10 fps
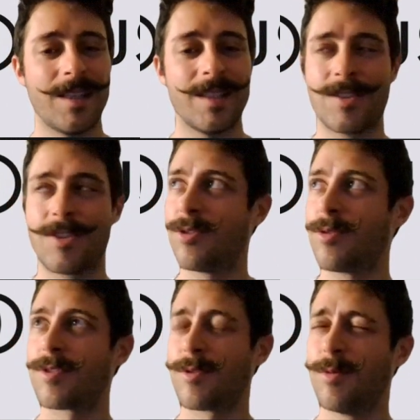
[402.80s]

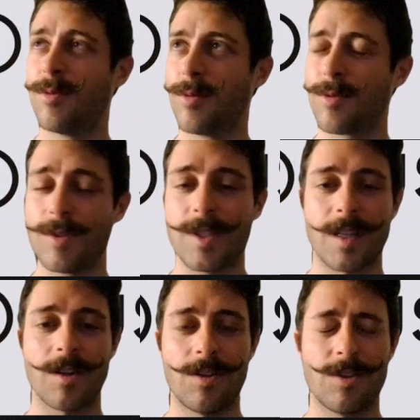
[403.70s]
introduced to this
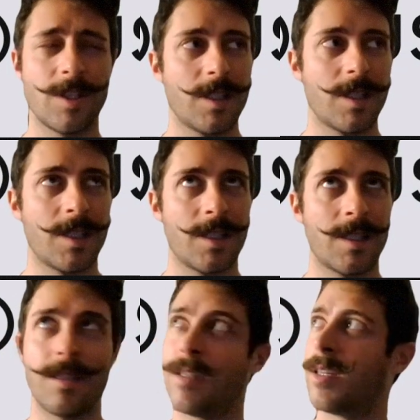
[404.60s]
technology
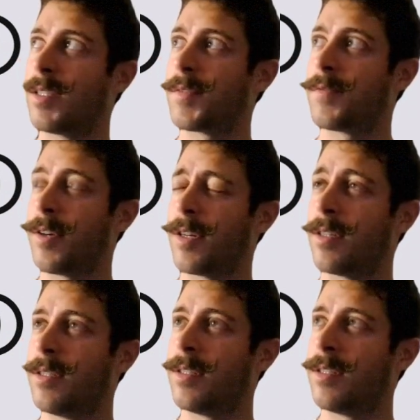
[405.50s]
as
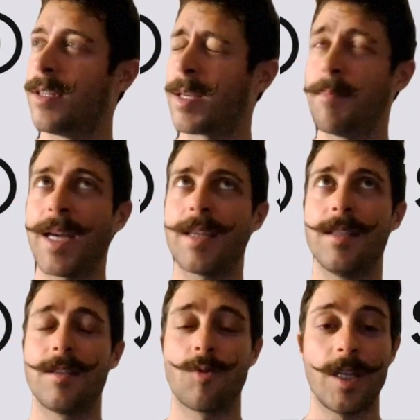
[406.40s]
far like back
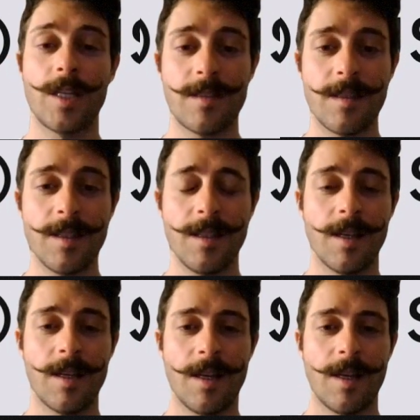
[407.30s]
in
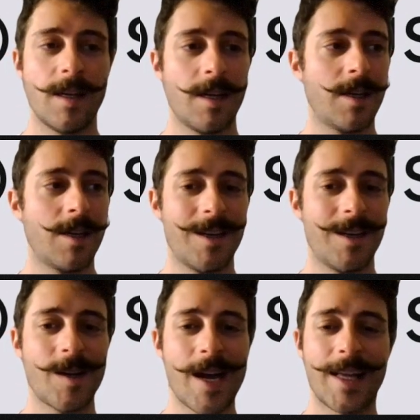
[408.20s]
2018
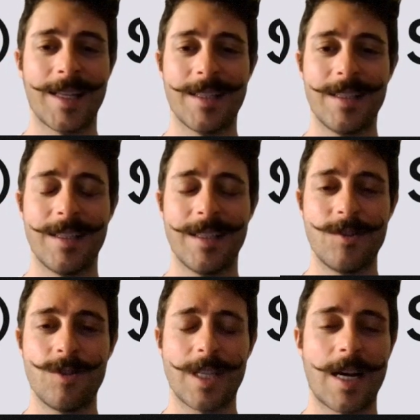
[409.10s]
and
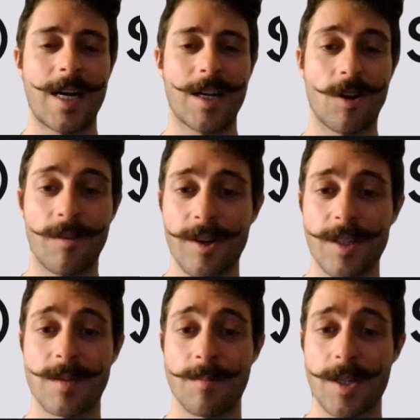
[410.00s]
during a
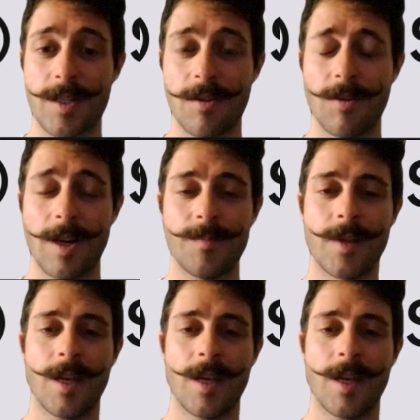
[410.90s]
conference in Barcelona.